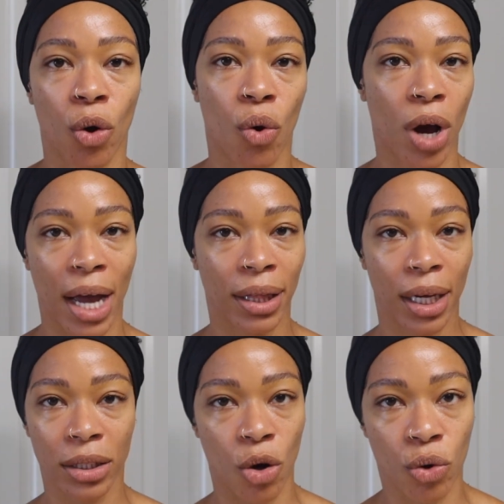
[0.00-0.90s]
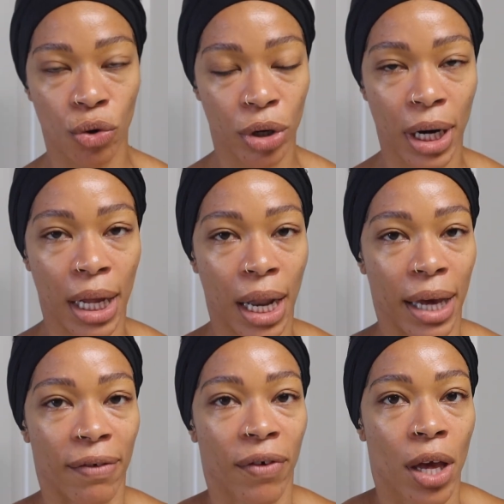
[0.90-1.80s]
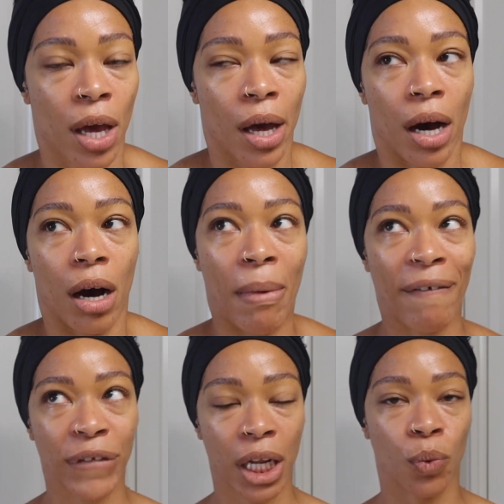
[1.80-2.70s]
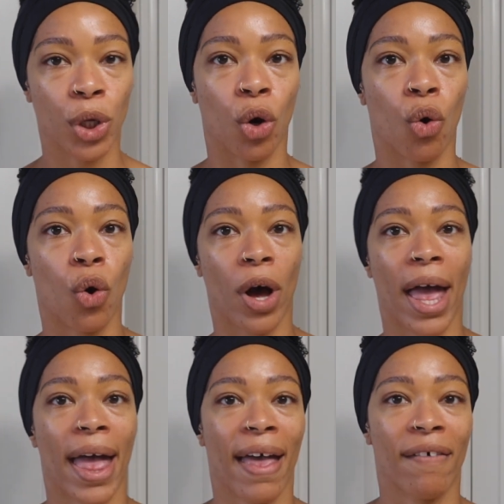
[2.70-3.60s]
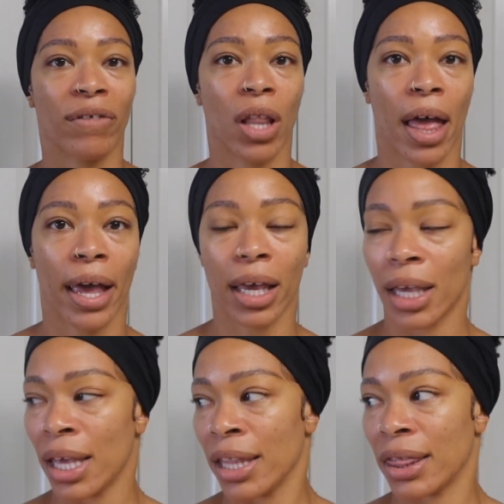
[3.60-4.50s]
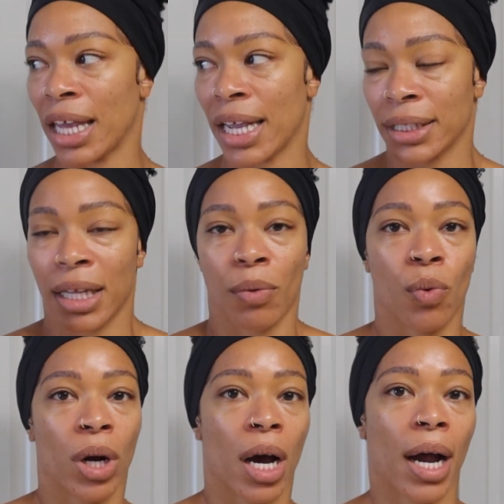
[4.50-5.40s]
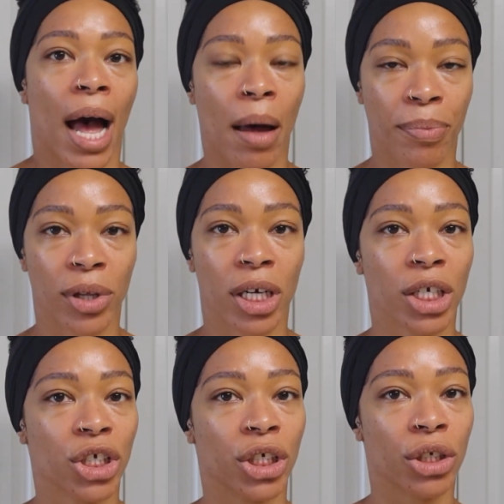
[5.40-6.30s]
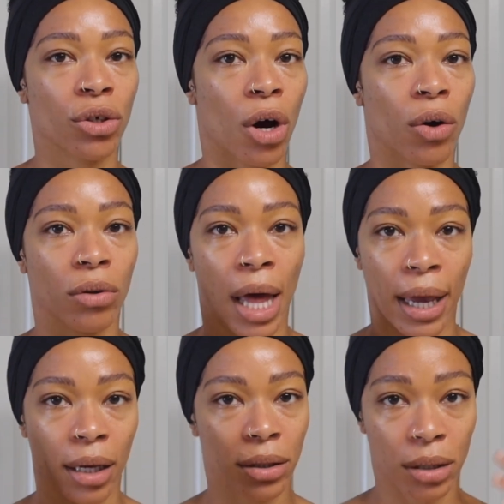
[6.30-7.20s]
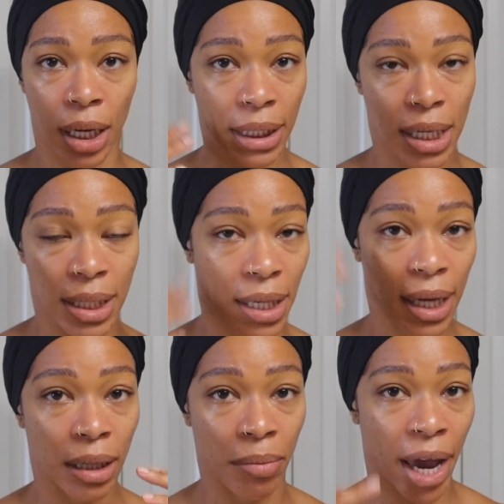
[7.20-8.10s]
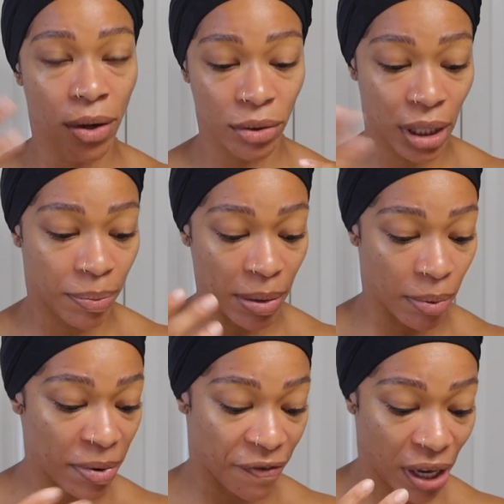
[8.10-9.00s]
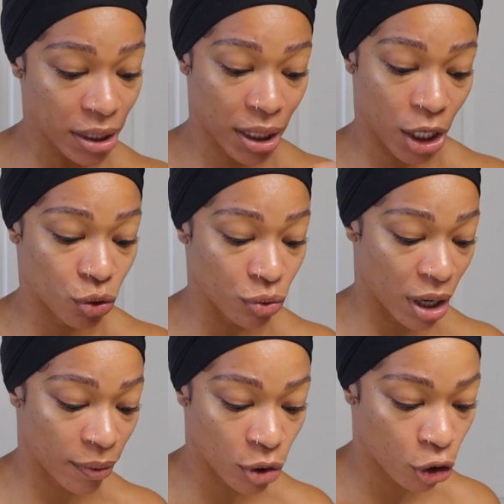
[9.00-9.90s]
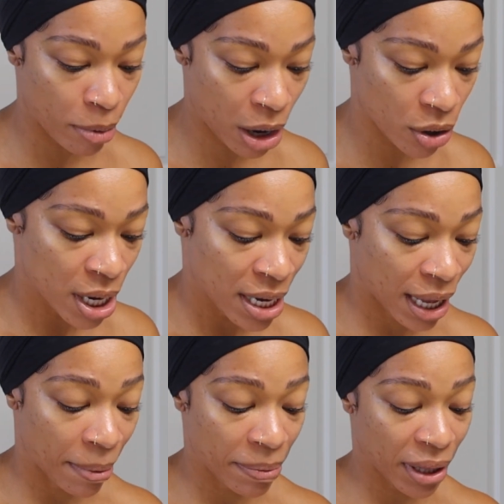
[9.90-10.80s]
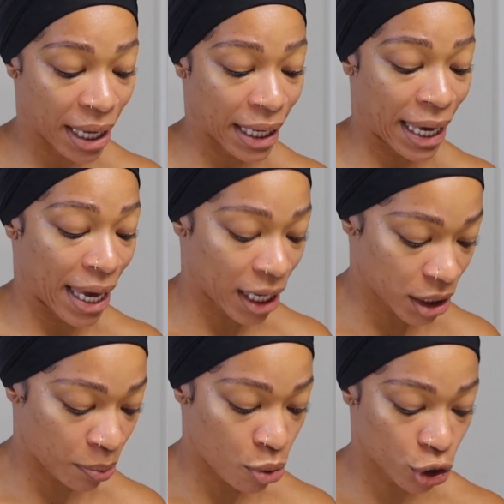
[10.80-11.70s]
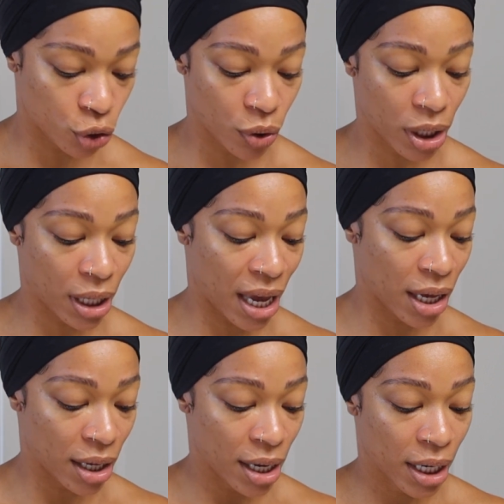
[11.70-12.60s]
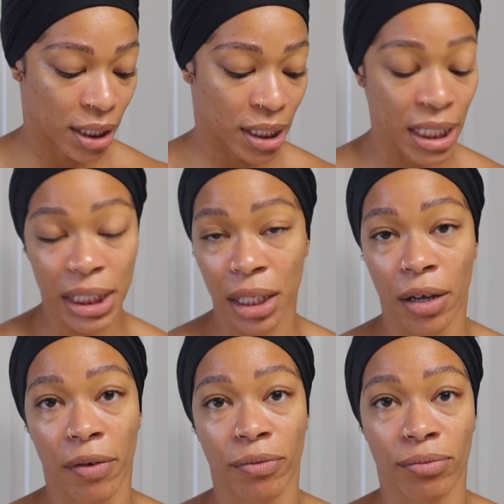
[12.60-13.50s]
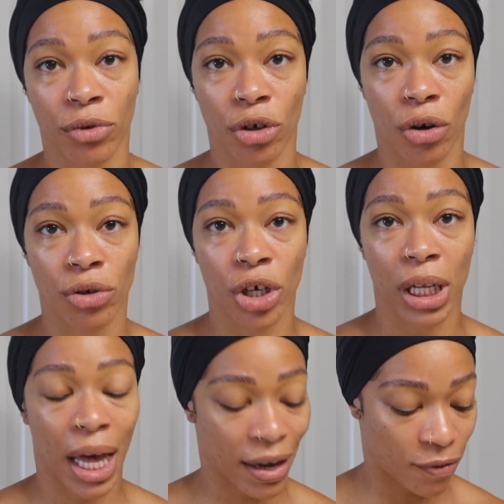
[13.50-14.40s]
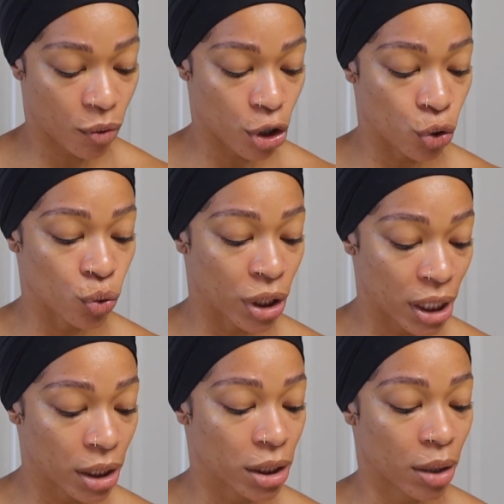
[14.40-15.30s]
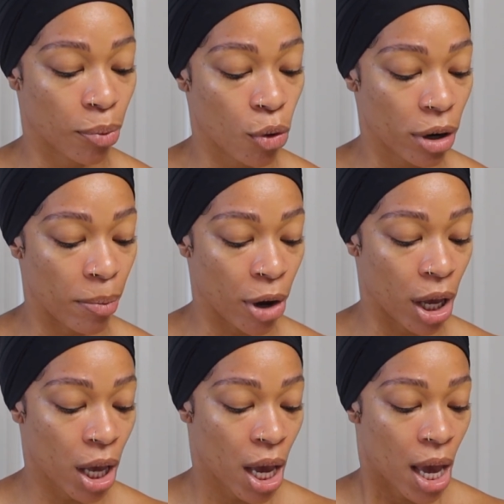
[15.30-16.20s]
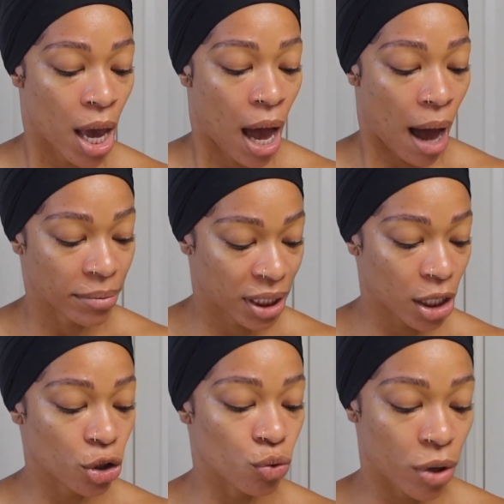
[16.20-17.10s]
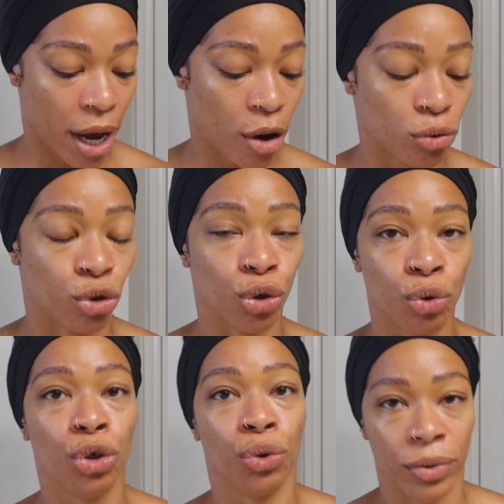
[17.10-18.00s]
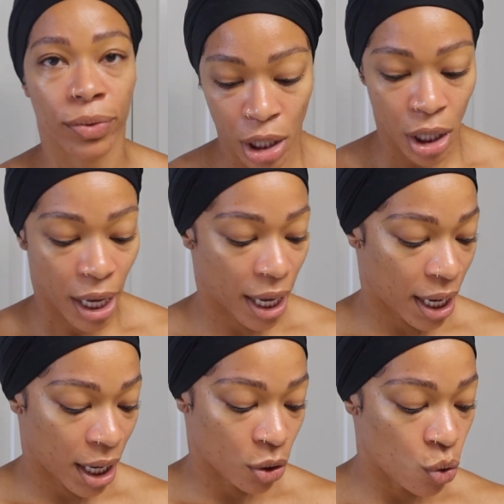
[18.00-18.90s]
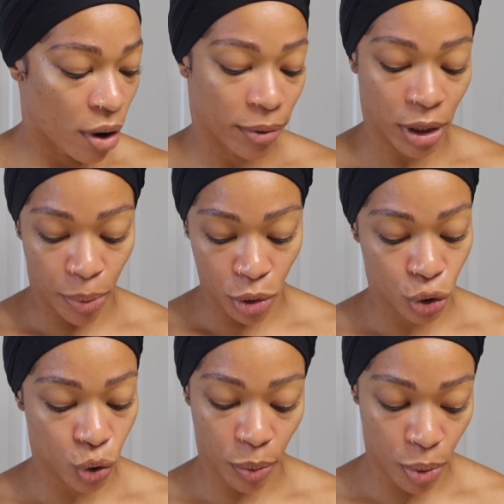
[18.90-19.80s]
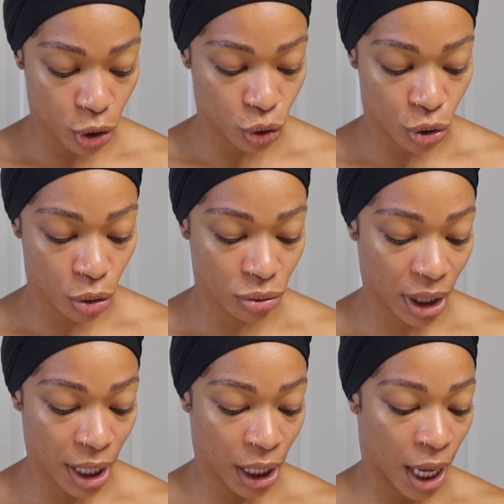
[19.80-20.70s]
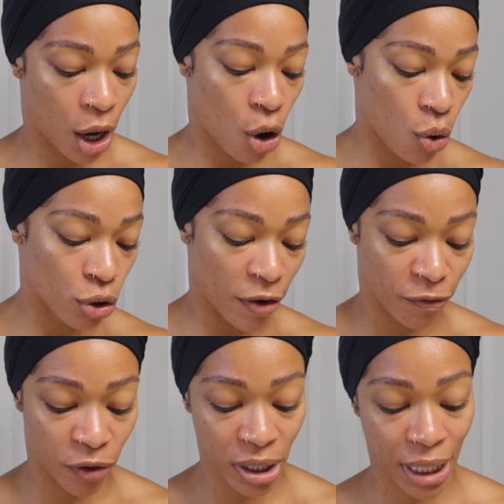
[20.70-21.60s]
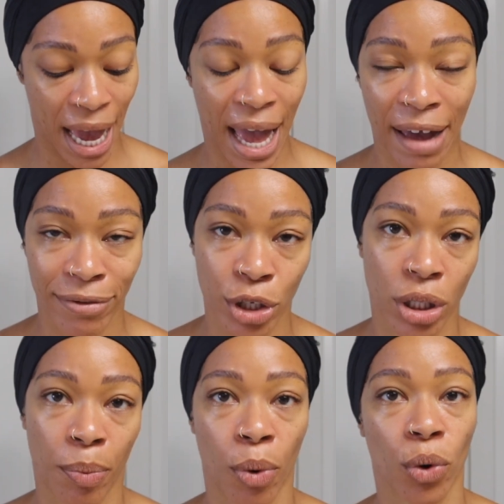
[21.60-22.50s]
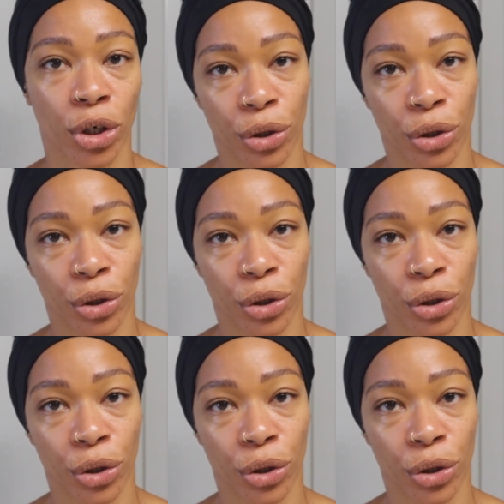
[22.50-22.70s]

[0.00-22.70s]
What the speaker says: all got things going on in our life. I feel like we all have, like, things that we want to accomplish, you know, like I said, silent battles that people be facing that you never know about, that maybe they can't support you in that season of, you know, your life where you need the support. But I'm telling you now, do you. And whoever supports you, don't think like, oh, your friends have to support